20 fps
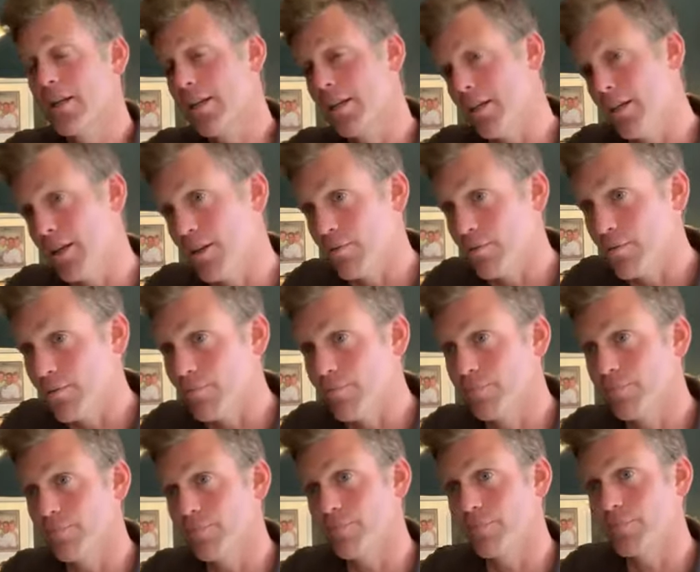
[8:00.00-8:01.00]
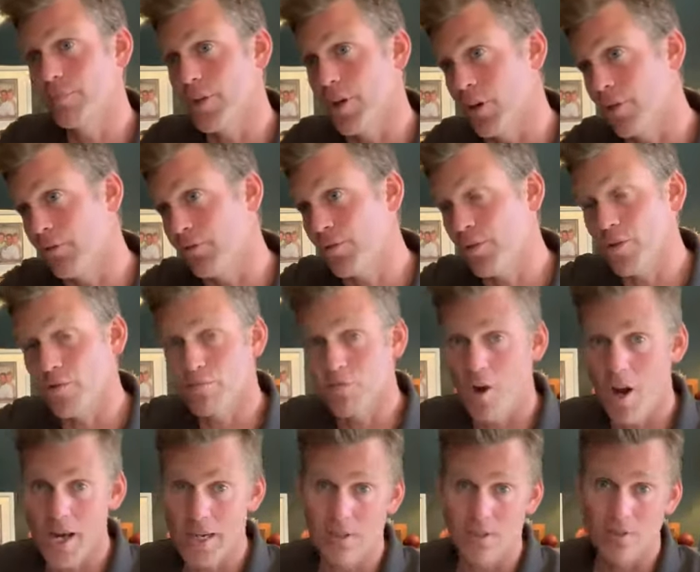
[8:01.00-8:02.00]
you know, going off to the
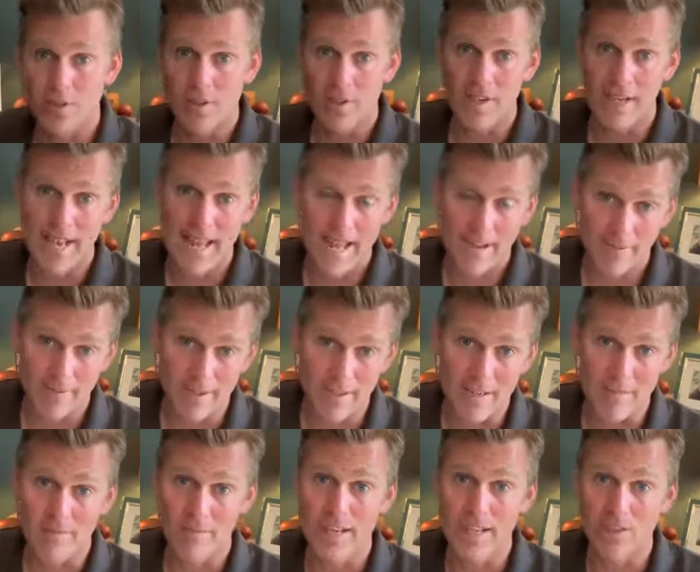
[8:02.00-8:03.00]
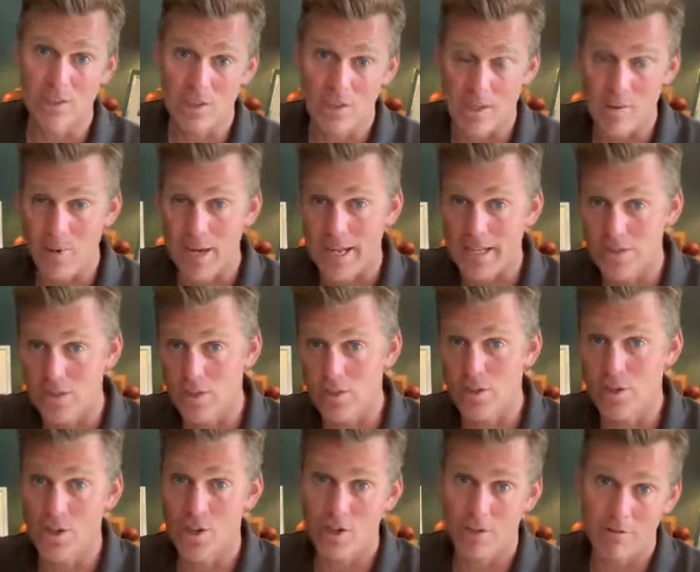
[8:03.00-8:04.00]
right and to the left, and eventually we had to
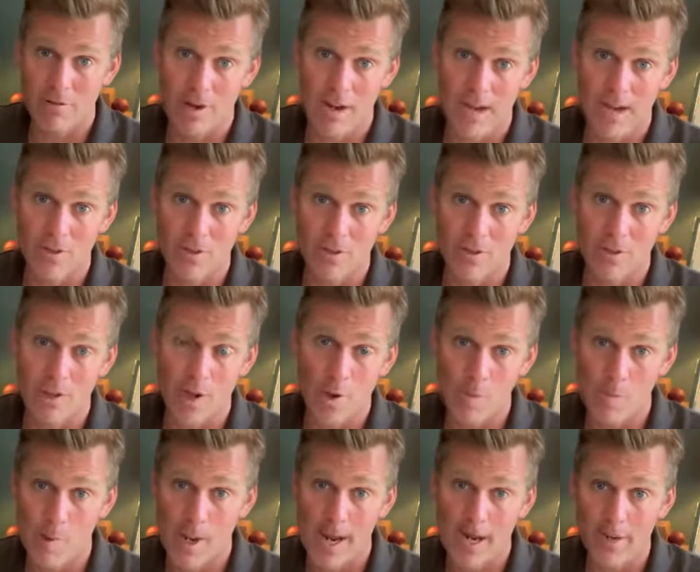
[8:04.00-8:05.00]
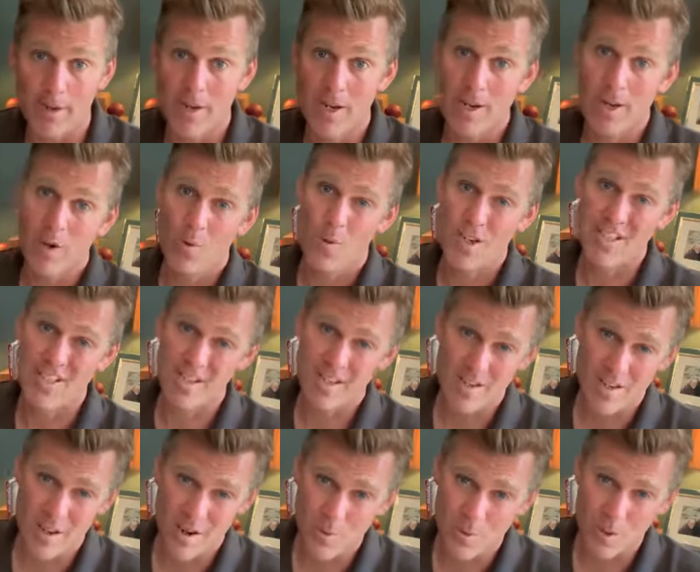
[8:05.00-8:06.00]
turn around, go back. We
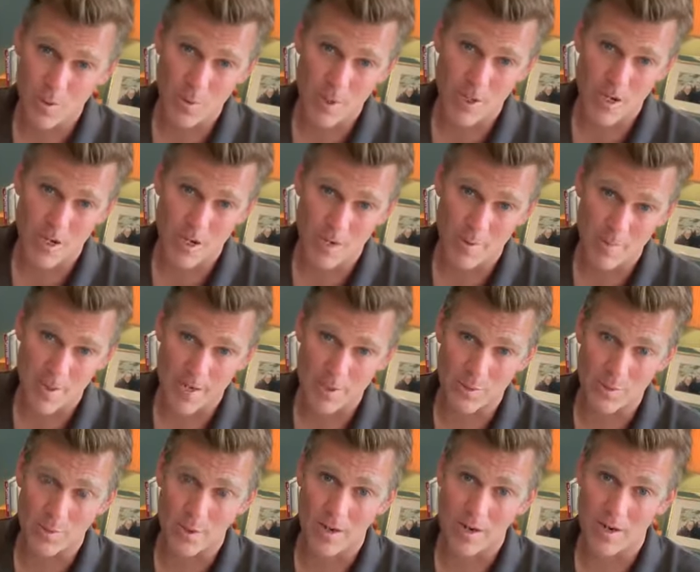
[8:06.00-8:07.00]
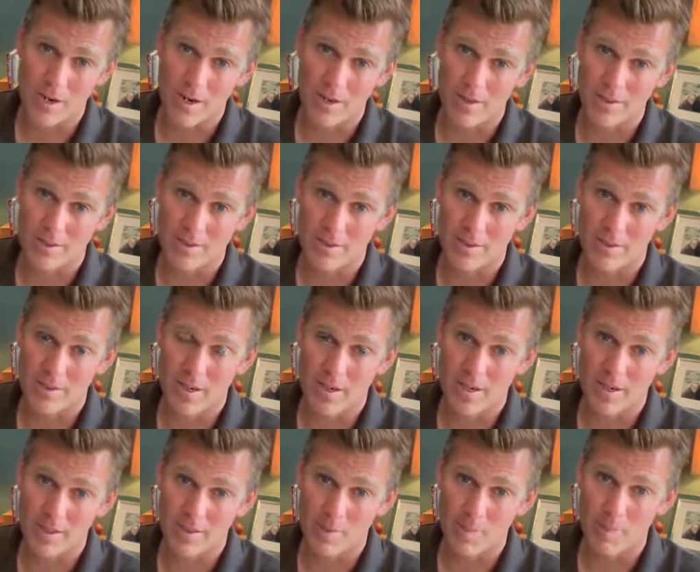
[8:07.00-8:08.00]
didn't know whether we could go back to our,
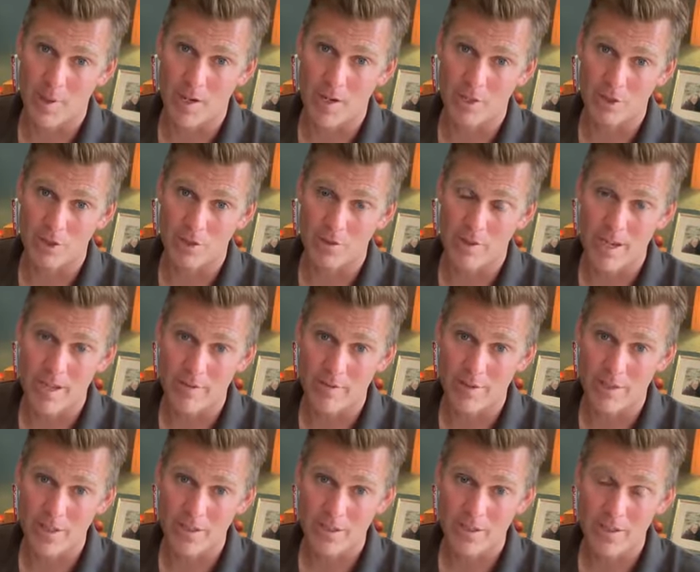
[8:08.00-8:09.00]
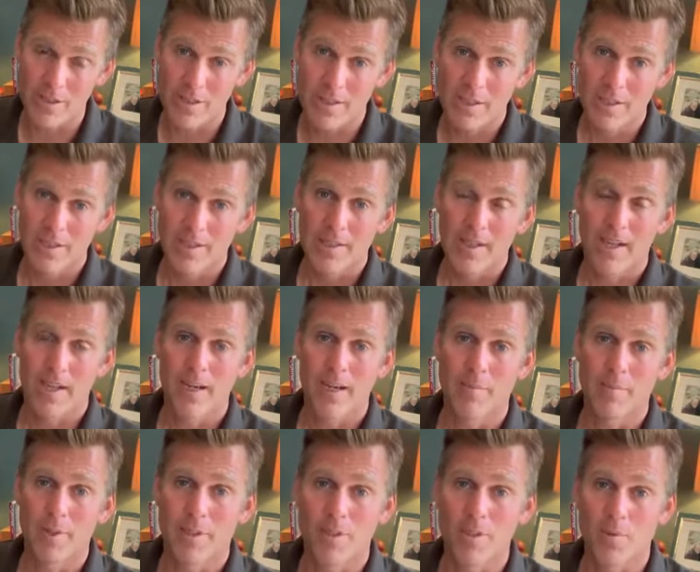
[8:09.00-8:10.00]
our departure airfield
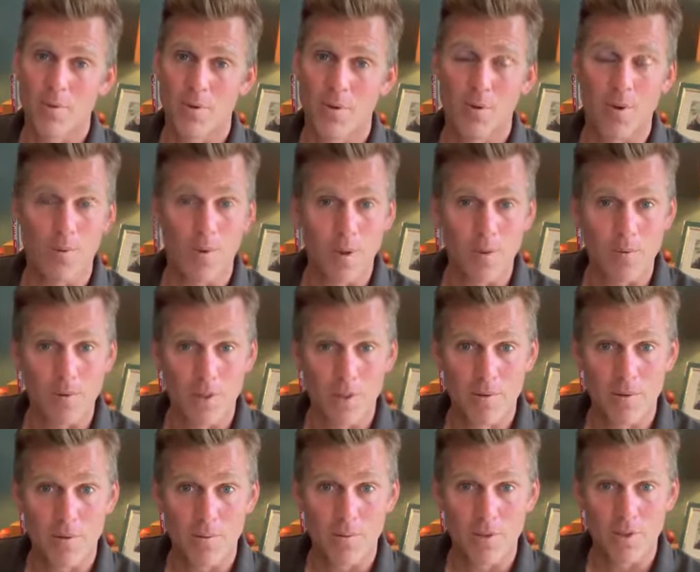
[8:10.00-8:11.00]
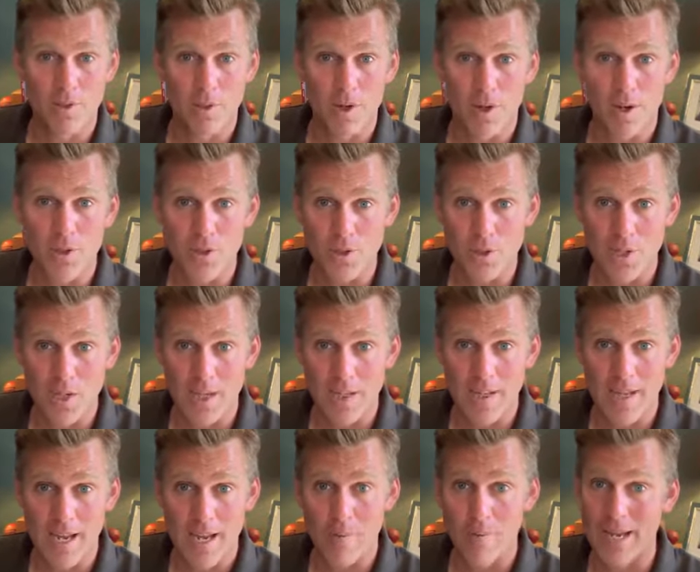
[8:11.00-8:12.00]
uh, because we thought the weather was, was closing
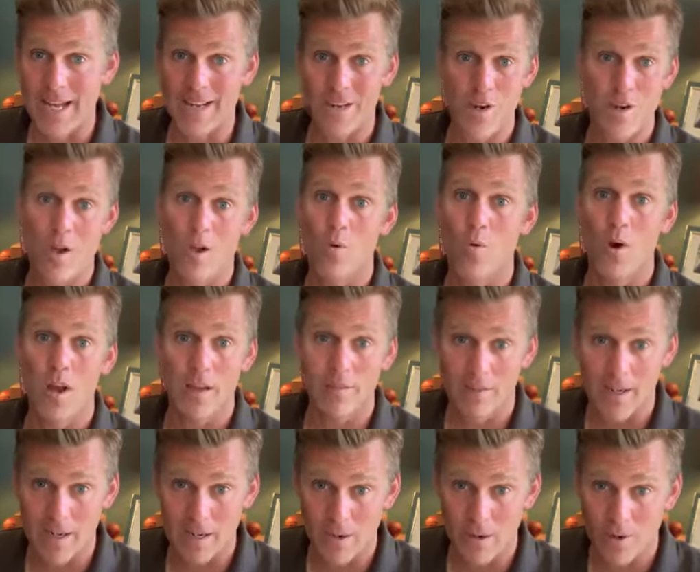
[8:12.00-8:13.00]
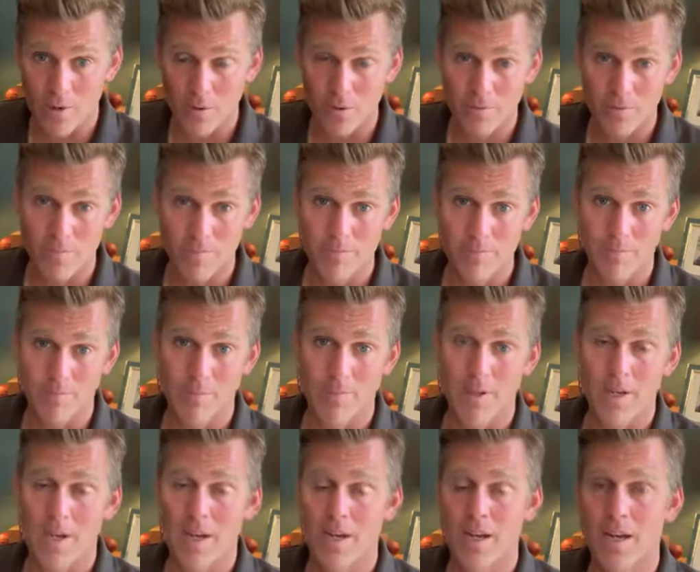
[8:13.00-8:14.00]
in there. We had no way of getting hold of them.
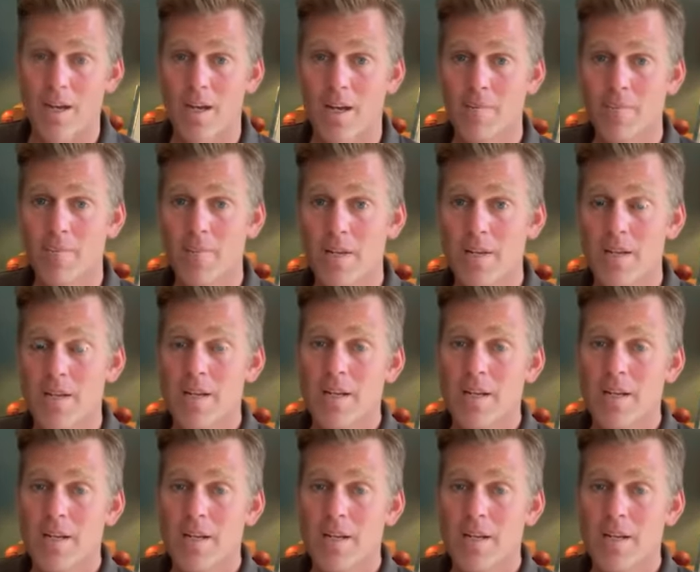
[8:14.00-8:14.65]
Um,